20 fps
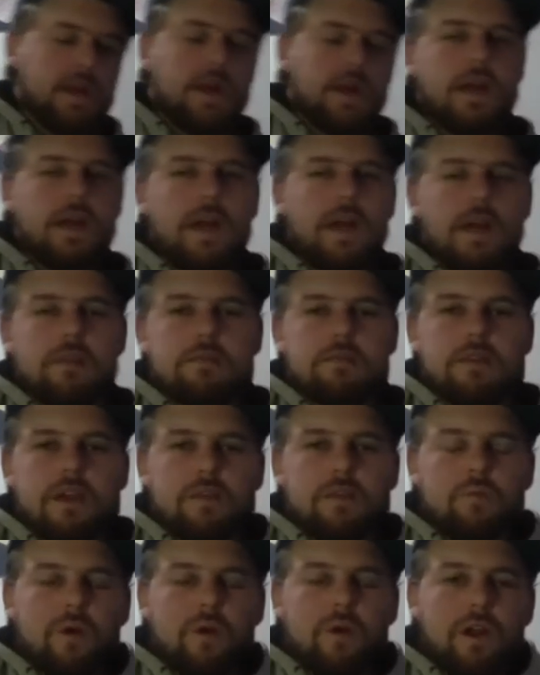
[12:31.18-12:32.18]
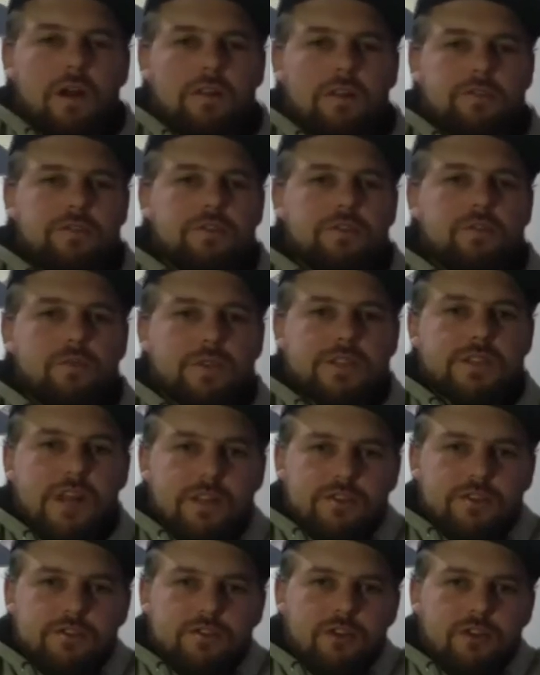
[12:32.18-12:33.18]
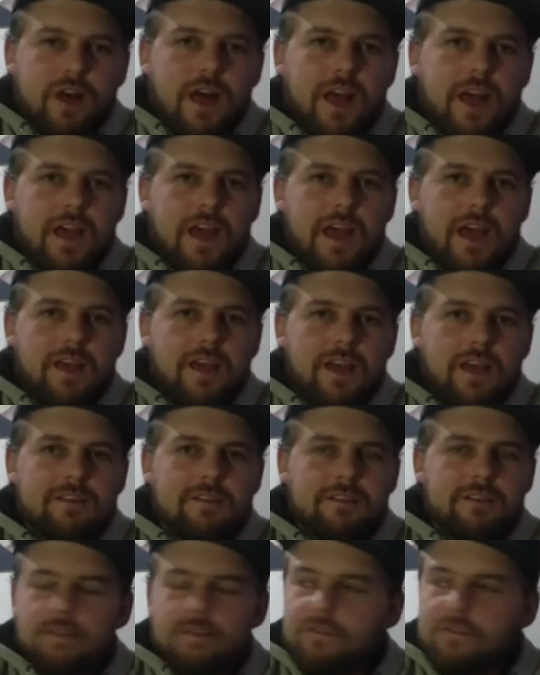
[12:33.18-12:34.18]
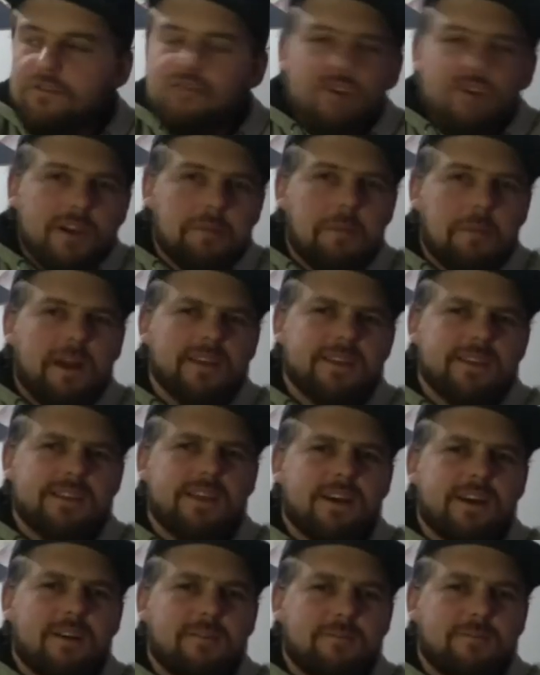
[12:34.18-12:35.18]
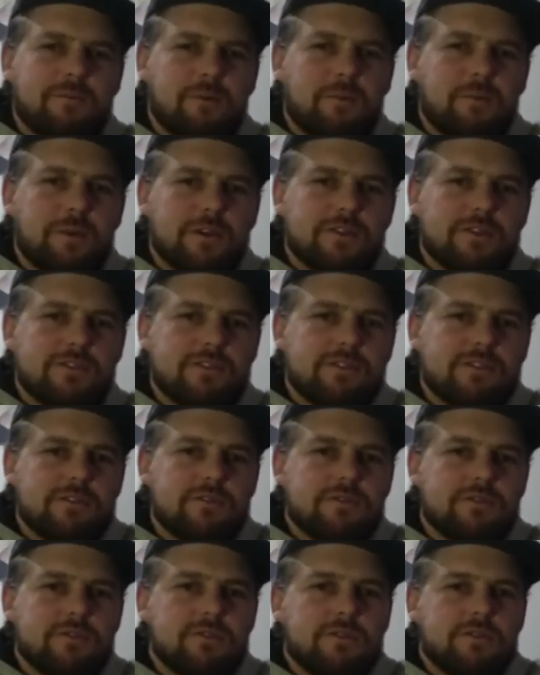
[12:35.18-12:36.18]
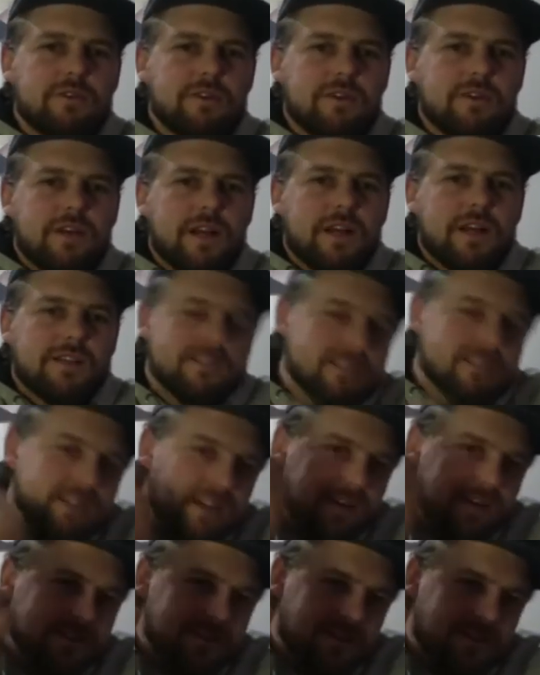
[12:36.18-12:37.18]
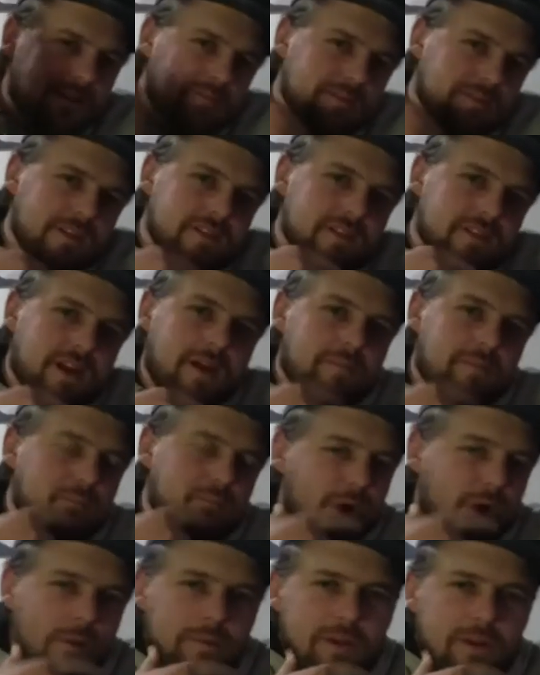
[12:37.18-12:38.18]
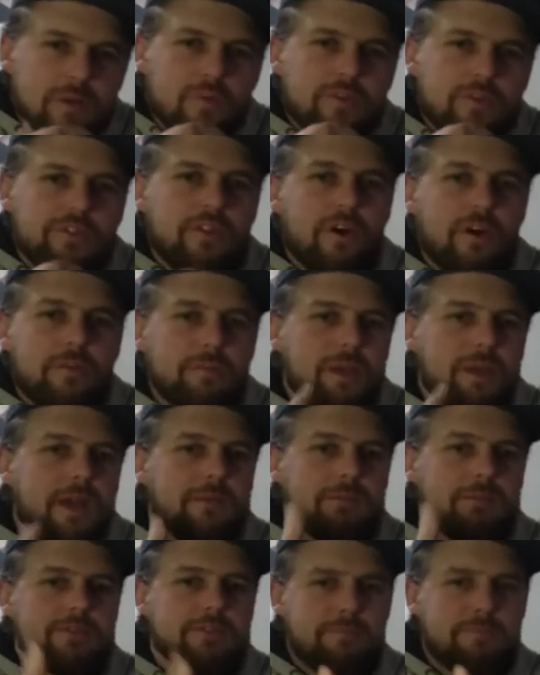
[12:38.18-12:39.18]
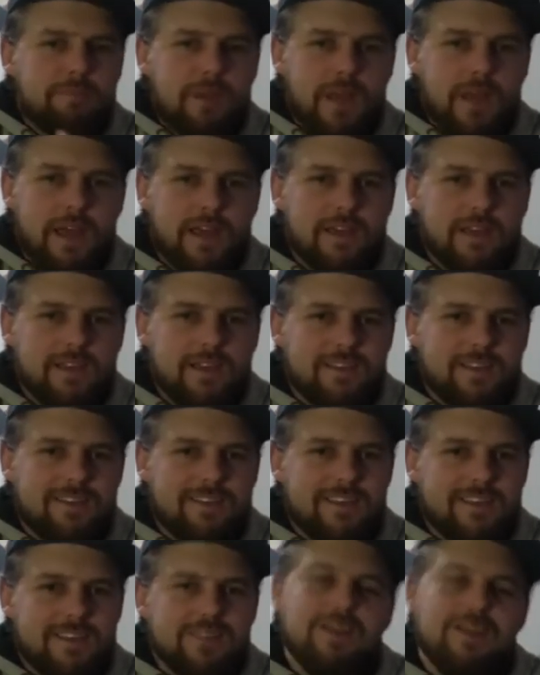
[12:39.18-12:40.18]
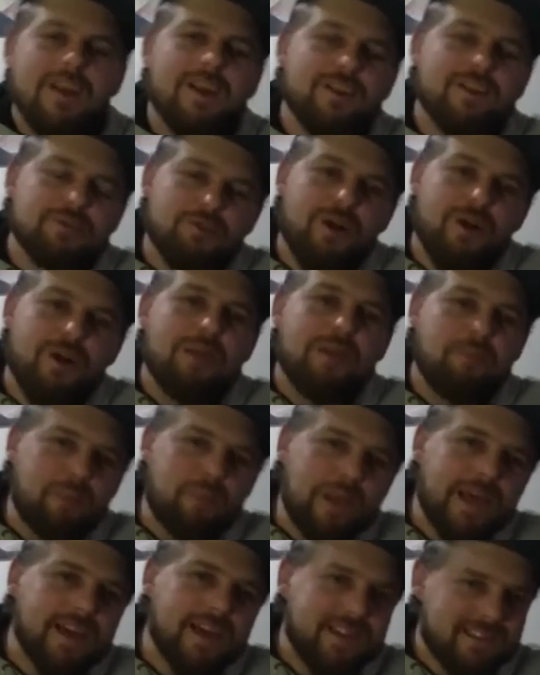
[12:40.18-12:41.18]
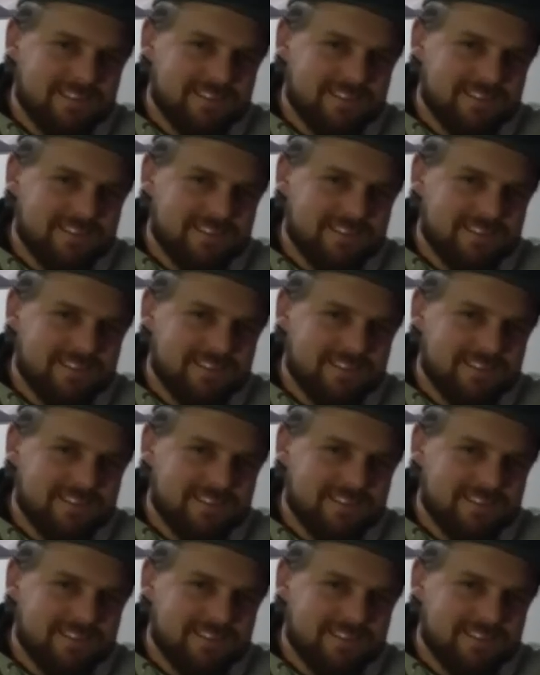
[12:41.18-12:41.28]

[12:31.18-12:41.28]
And then what I'll do is I'll try and trick myself almost to sing something that I probably will not be able to play. Then I'll try and play it.